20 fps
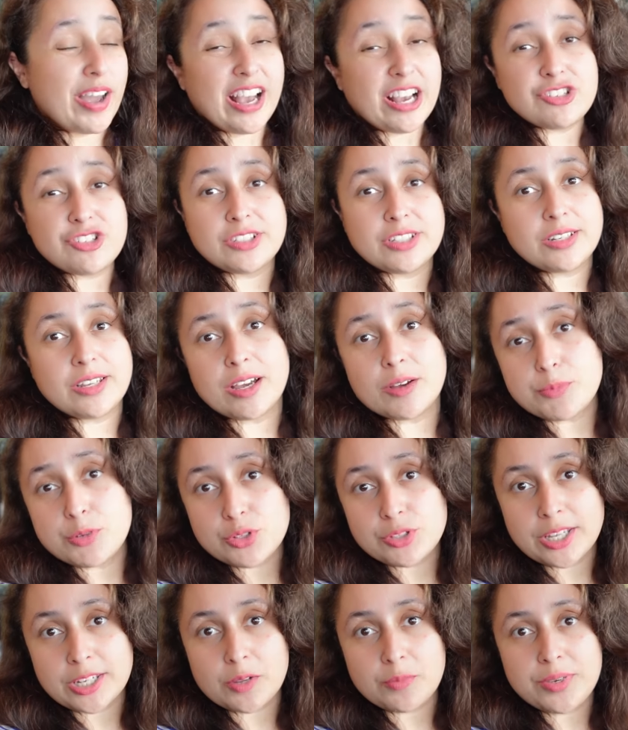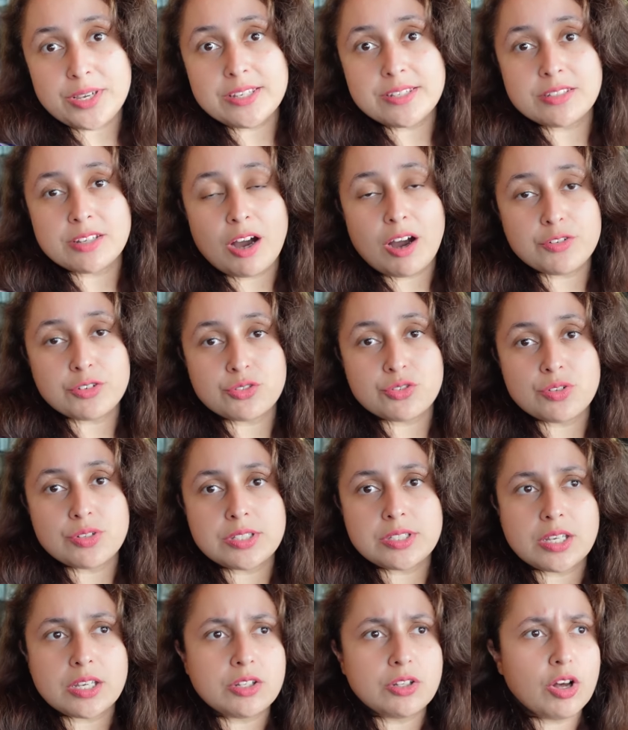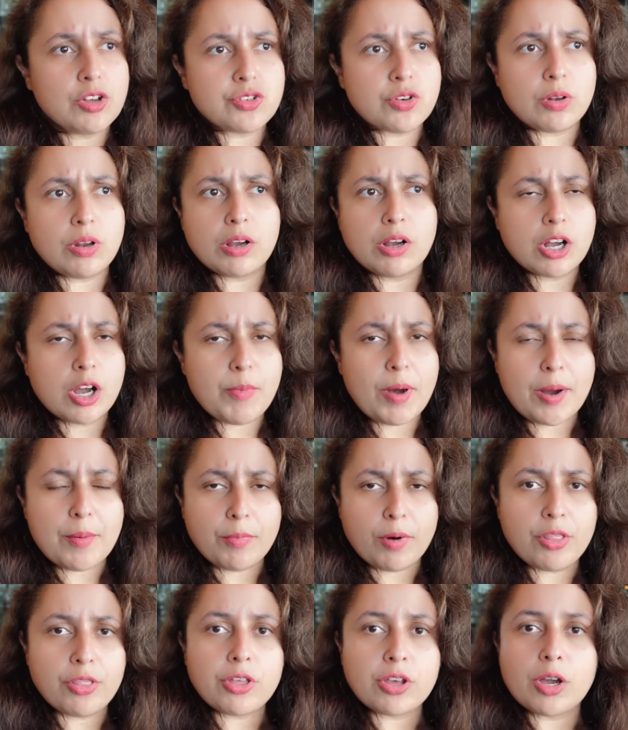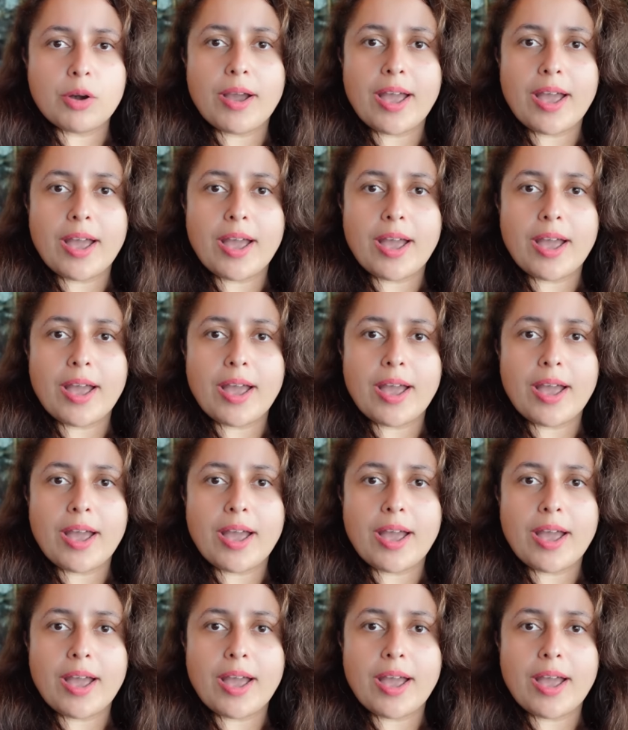I actually did a Beauty and the Beast afternoon tea not so long ago, about a month ago.